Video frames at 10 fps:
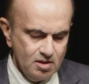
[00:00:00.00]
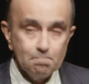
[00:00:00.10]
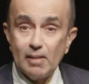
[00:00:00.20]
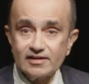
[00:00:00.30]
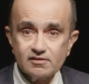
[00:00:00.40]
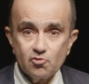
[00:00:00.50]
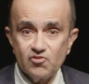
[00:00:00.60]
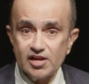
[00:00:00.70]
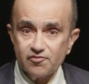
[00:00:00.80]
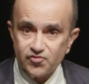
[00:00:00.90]
But
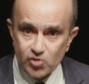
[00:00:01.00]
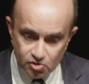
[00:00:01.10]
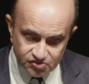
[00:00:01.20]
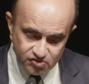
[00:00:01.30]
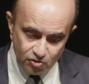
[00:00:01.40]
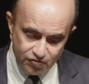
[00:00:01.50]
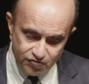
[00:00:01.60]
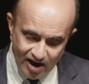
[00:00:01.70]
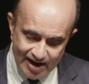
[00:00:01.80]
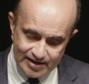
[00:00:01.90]
we refuse to
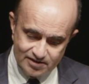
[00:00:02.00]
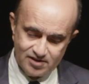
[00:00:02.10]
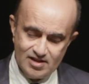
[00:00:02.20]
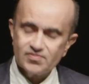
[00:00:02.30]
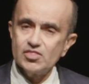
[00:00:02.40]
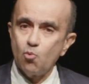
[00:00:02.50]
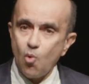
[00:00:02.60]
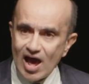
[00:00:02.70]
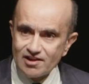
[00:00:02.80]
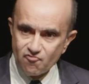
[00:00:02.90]
fight the
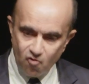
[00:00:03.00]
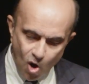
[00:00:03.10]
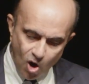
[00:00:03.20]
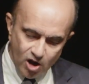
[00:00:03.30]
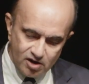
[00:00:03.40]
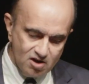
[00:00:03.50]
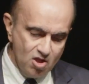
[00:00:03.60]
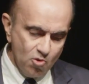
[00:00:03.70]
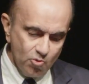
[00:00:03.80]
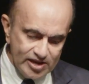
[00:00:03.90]
one war
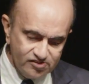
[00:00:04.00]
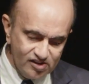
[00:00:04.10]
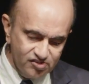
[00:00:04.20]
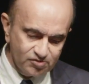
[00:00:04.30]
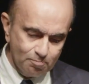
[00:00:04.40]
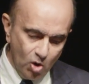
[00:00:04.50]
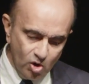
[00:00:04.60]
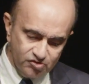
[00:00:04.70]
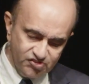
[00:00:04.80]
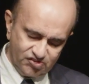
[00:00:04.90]
which is
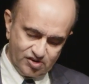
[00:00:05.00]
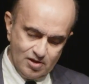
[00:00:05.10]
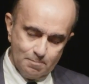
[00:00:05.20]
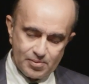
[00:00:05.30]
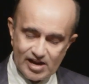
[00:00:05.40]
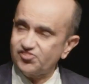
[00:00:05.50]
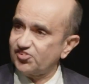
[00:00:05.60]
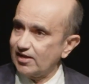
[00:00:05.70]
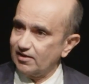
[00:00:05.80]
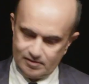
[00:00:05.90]
most
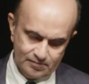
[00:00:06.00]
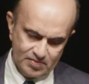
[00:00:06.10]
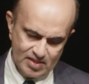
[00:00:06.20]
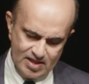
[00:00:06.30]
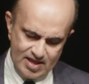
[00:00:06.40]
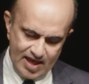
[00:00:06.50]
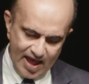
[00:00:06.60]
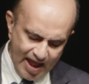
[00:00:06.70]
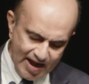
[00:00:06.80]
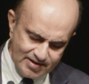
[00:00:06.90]
pressing
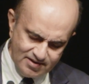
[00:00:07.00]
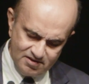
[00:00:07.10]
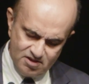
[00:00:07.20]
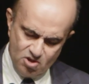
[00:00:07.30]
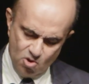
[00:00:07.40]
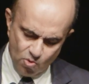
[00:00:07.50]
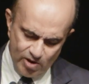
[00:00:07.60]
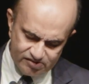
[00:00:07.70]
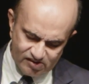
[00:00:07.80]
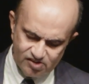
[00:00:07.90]
and
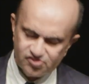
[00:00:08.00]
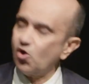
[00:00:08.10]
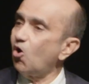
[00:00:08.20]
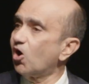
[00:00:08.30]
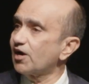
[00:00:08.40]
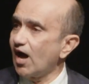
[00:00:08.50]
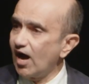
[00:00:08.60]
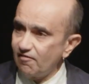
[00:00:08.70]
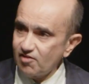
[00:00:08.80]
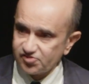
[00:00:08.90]
which is on
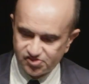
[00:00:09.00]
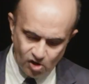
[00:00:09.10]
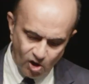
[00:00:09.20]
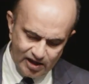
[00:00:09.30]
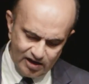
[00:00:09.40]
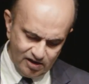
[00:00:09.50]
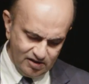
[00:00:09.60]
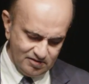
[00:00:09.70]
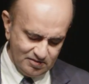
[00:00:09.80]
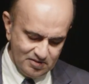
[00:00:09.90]
our soil
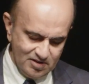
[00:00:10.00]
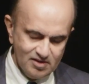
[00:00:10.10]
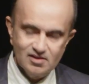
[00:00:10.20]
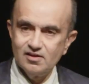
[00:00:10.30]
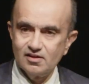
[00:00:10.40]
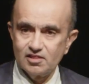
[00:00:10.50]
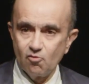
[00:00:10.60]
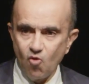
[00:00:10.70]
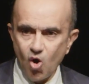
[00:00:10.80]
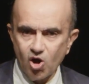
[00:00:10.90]
the
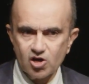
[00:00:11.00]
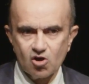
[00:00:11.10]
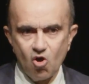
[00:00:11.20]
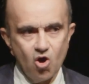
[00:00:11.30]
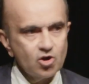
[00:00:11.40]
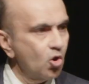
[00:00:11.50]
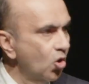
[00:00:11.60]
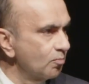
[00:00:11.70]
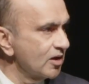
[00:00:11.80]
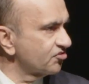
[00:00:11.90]
war on
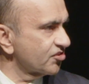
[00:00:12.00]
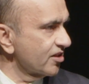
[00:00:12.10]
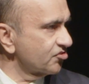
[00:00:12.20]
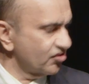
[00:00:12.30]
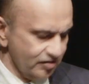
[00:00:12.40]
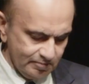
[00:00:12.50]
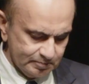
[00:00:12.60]
homelessness.